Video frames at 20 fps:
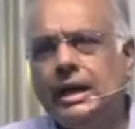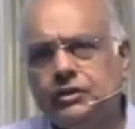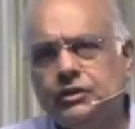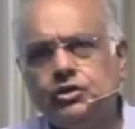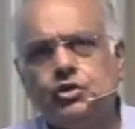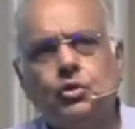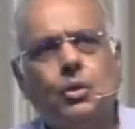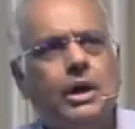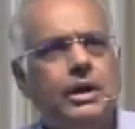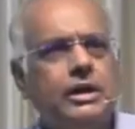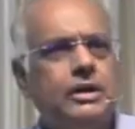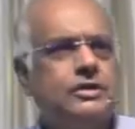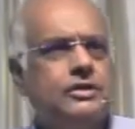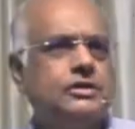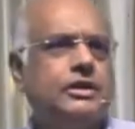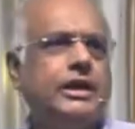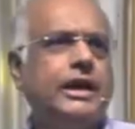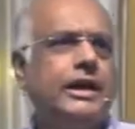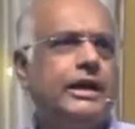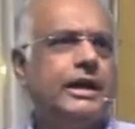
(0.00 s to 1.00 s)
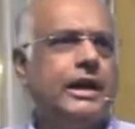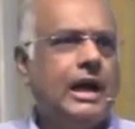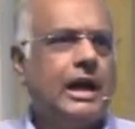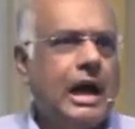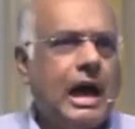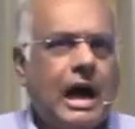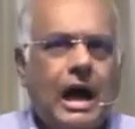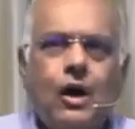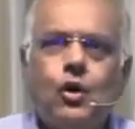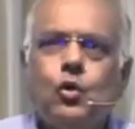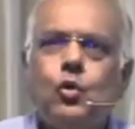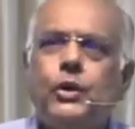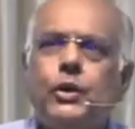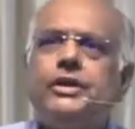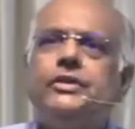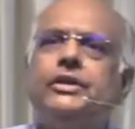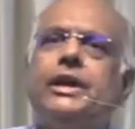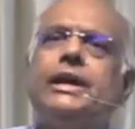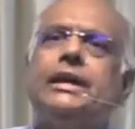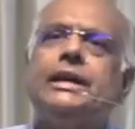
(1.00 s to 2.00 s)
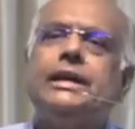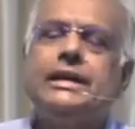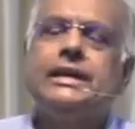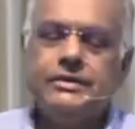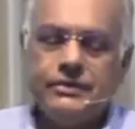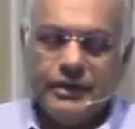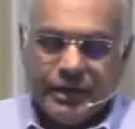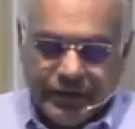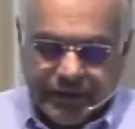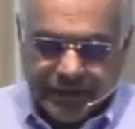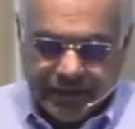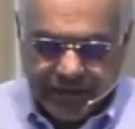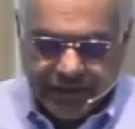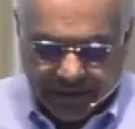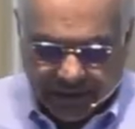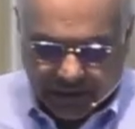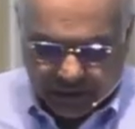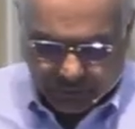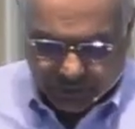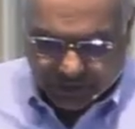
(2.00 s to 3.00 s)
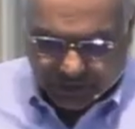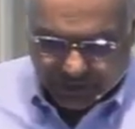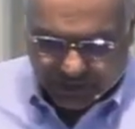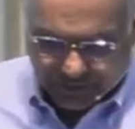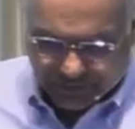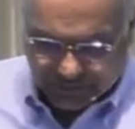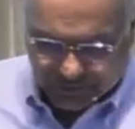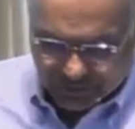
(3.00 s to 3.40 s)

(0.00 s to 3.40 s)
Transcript: to understand how we then live and lead our lives